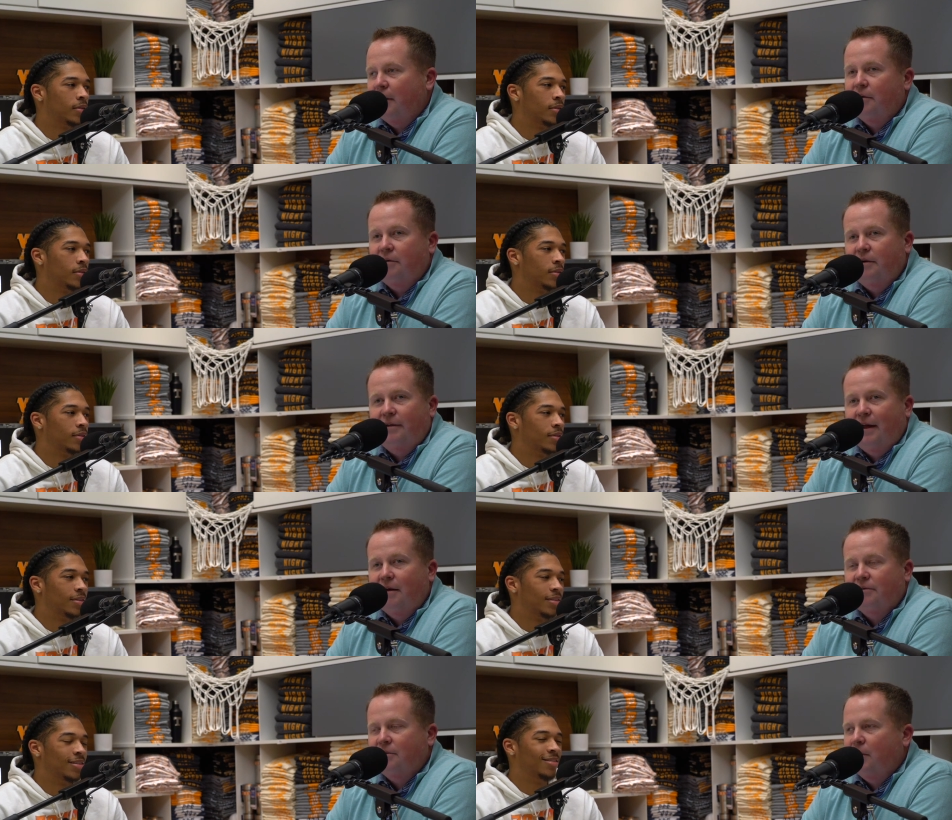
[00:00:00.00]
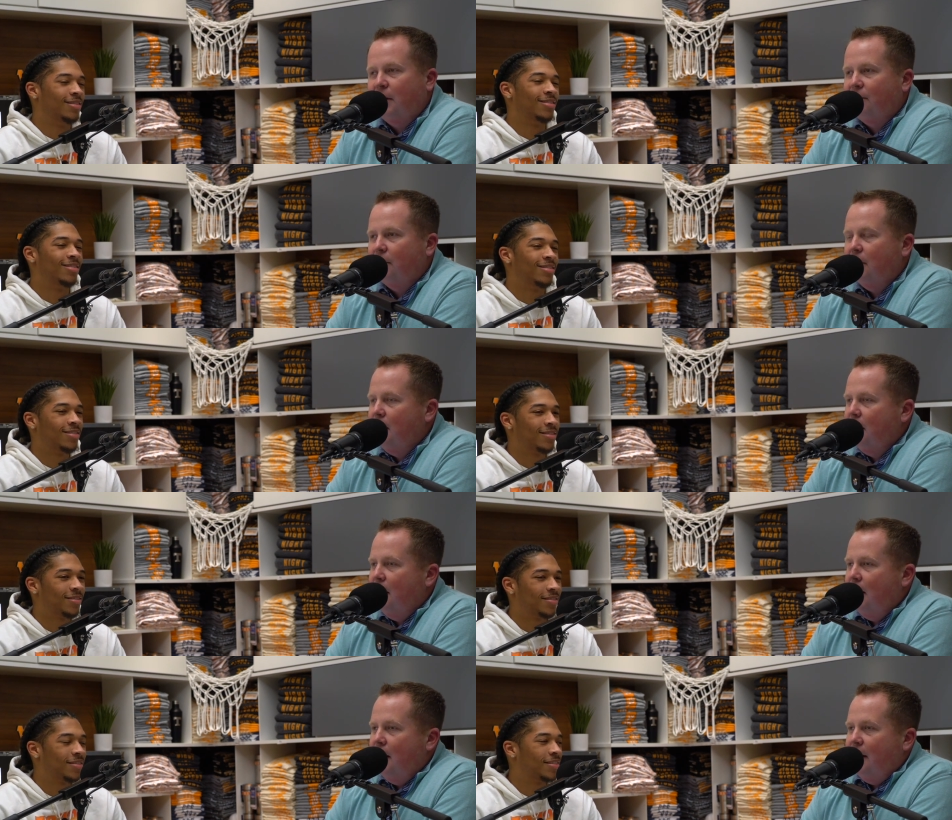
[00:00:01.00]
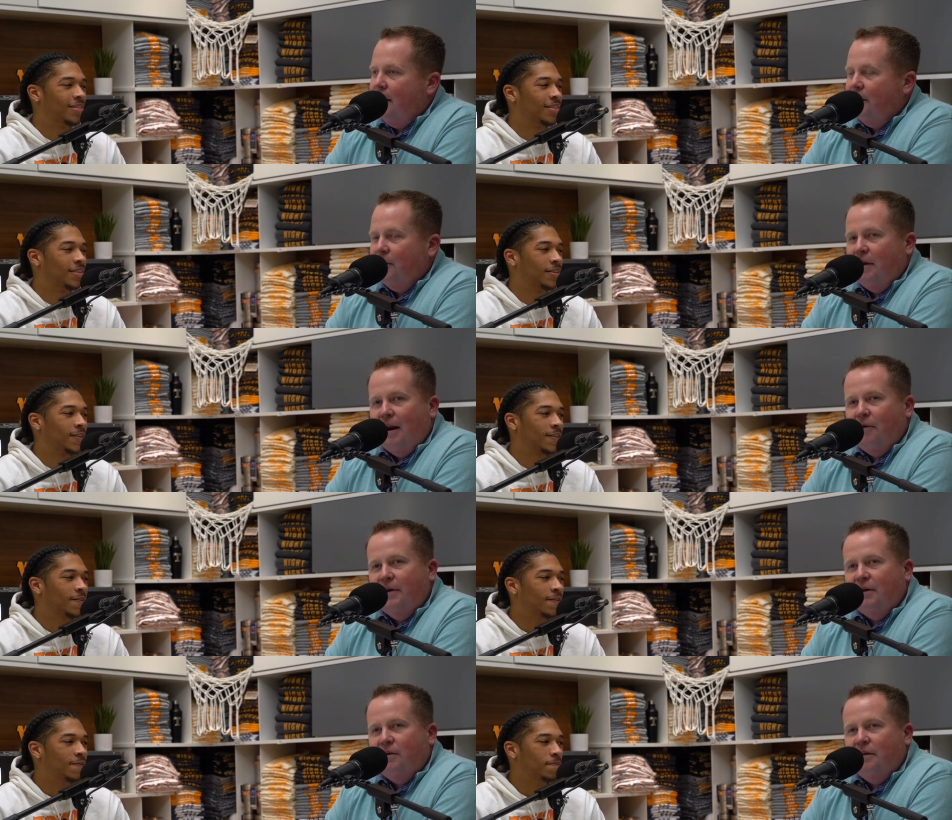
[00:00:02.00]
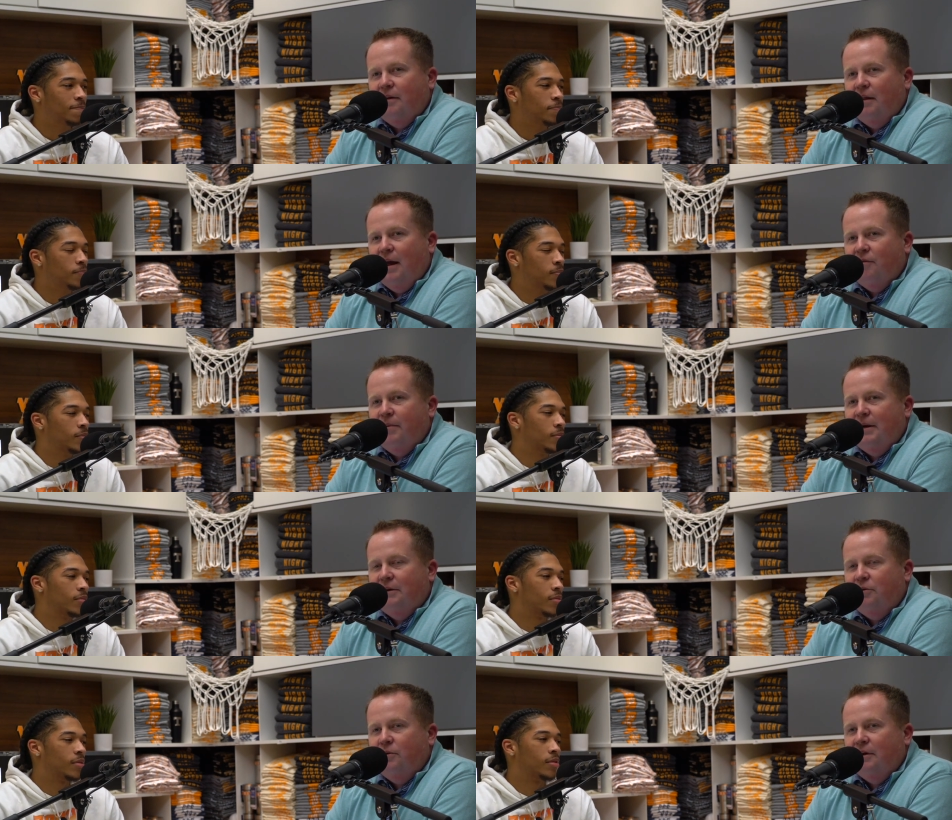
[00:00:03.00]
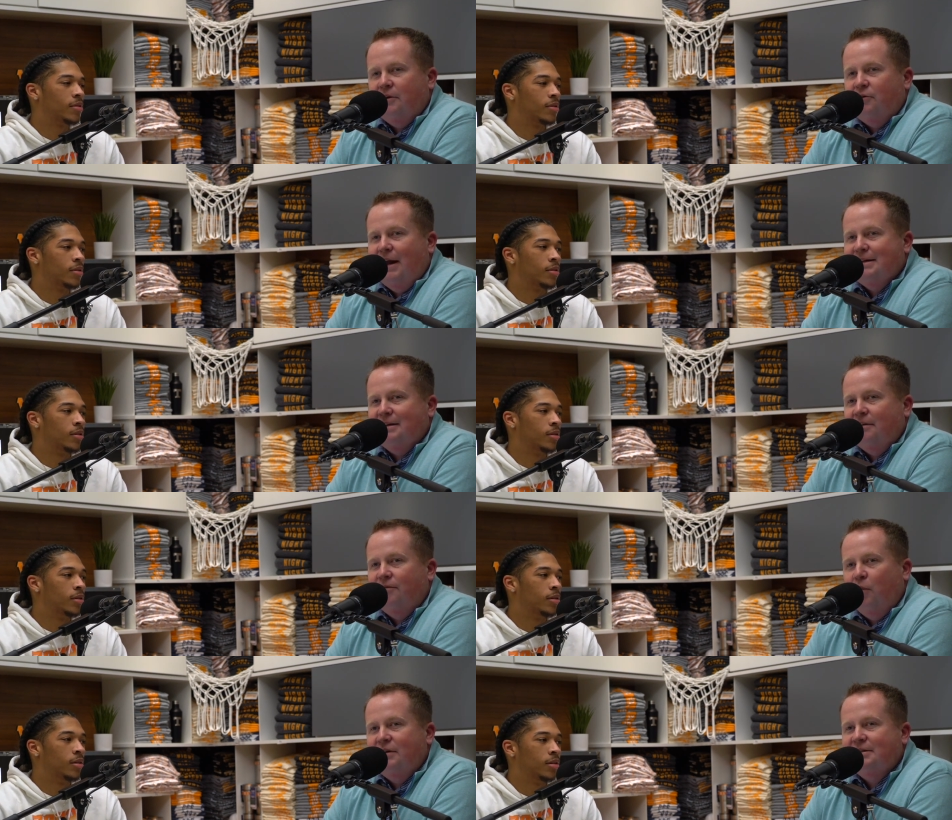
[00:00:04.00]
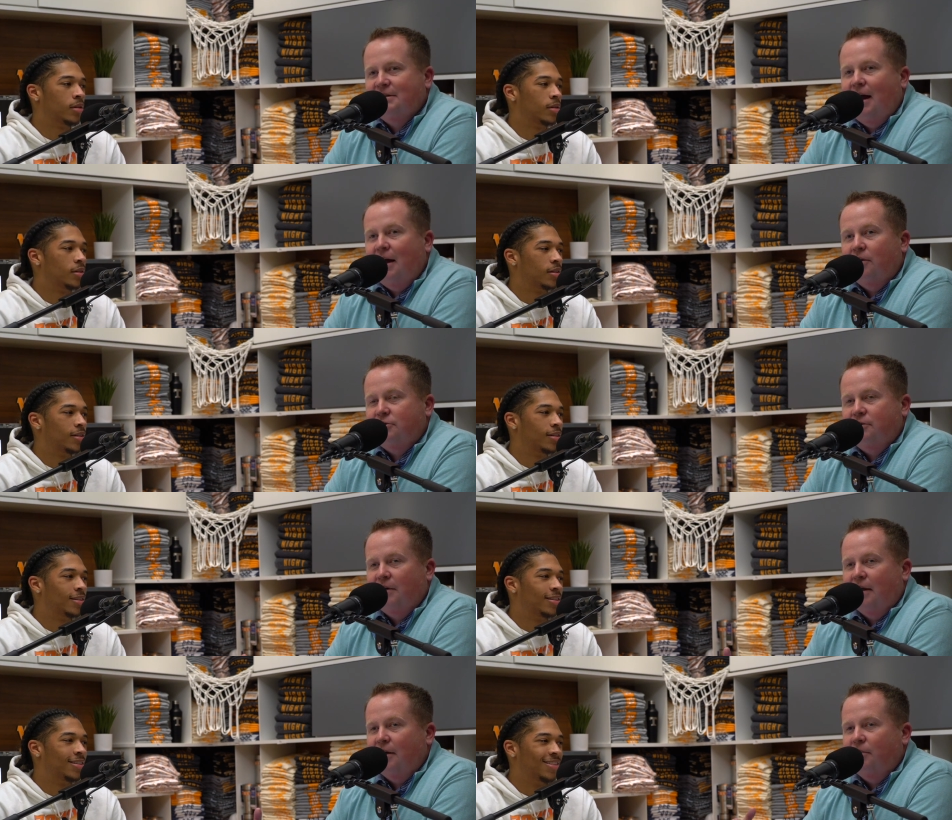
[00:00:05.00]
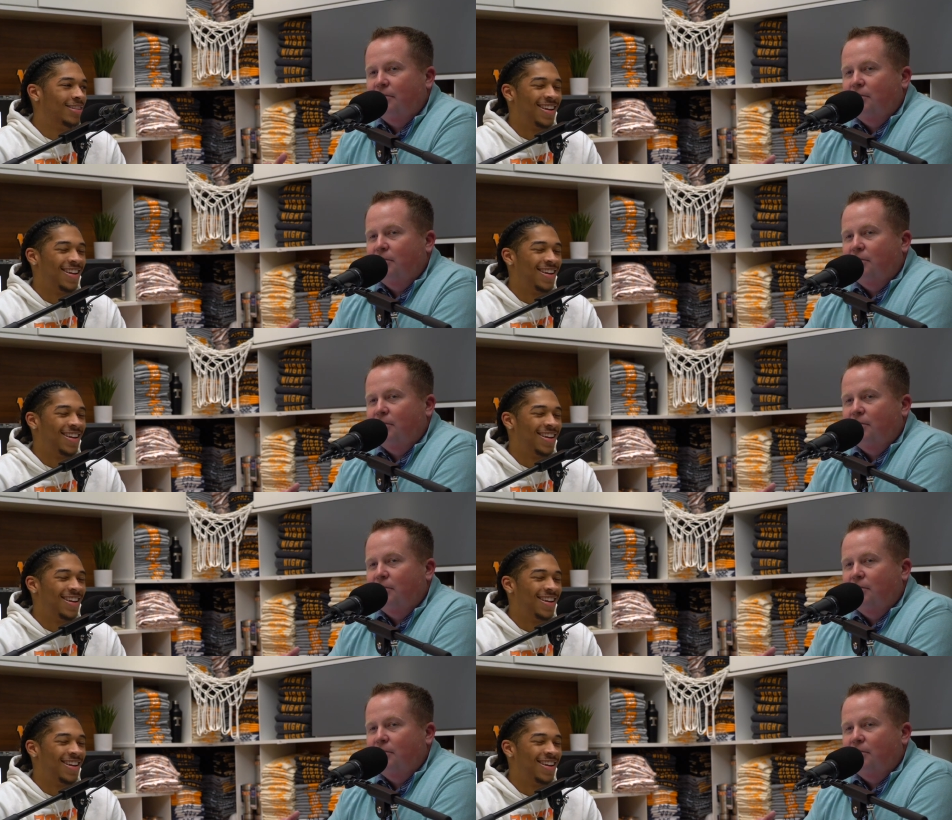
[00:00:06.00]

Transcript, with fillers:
Speaker 1: hundred, a thousand, whatever. I don't think there'll ever be two contrasting voice styles. You've got the